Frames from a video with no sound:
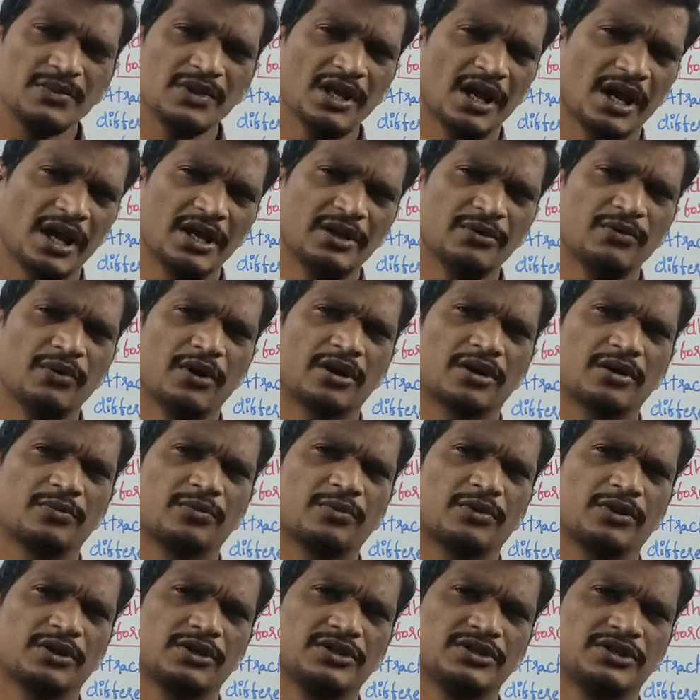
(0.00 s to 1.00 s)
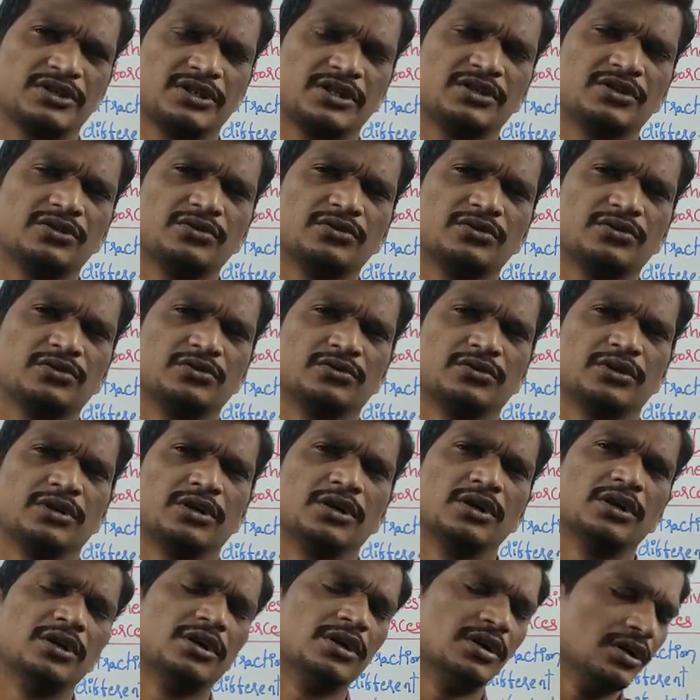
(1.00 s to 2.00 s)
high water potential to
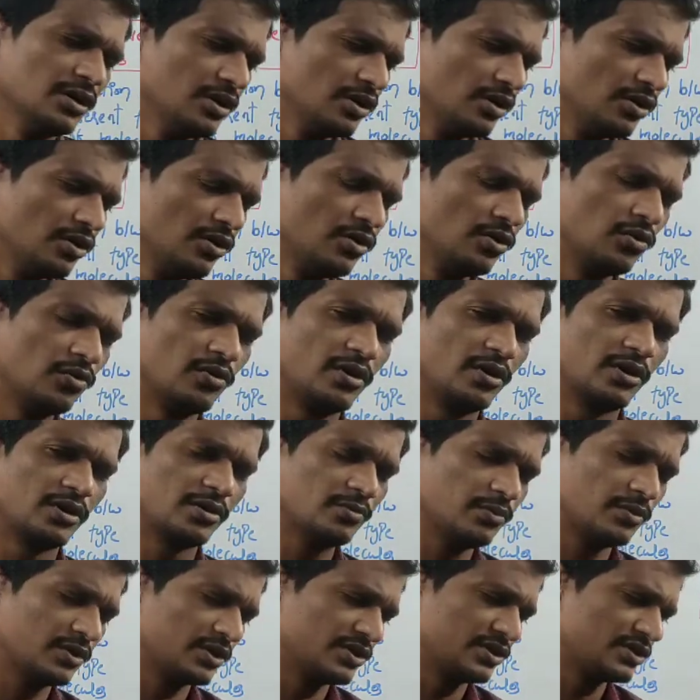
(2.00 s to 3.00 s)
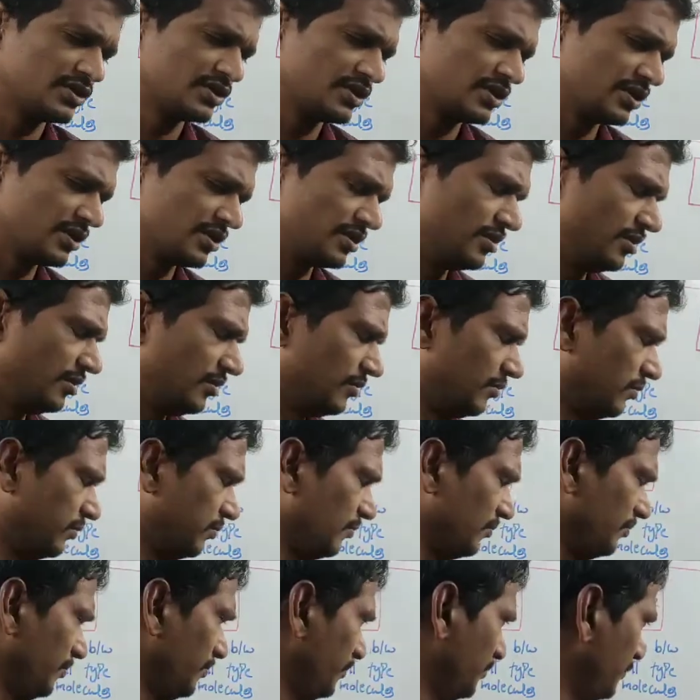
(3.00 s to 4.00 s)
low water potential,
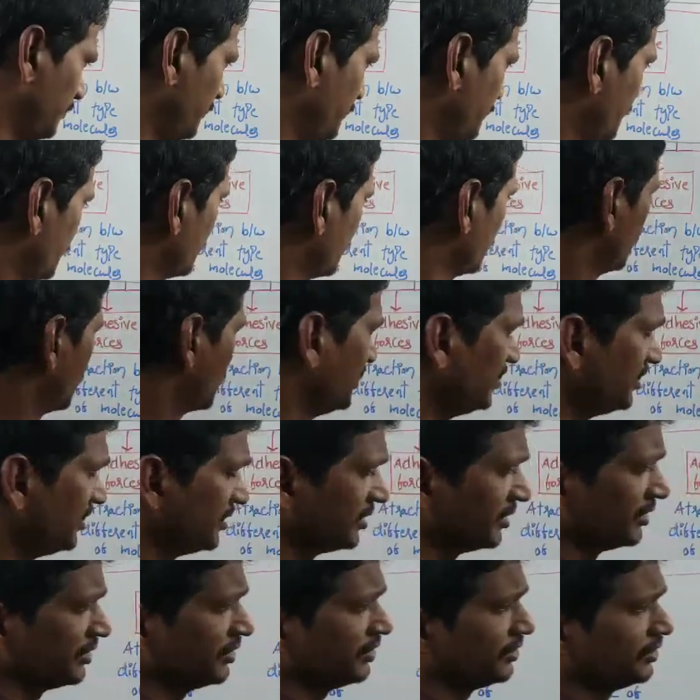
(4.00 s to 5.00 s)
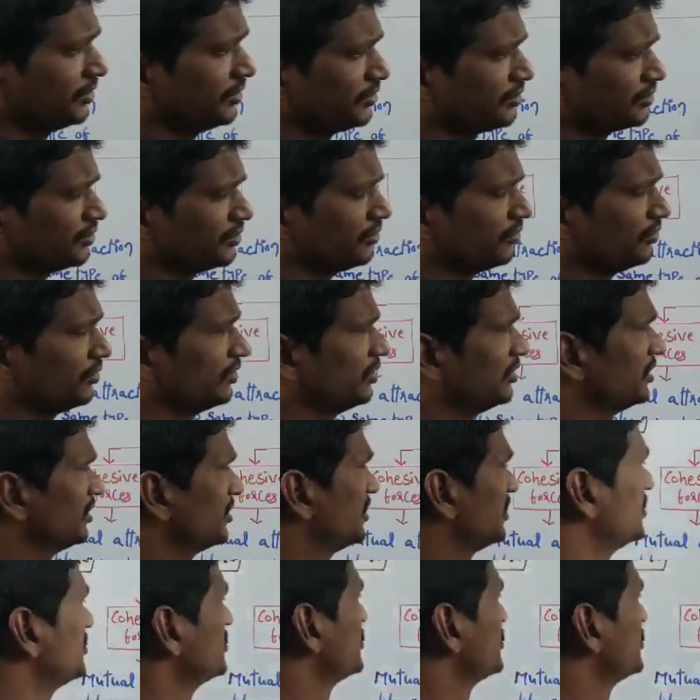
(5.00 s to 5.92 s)
right? So that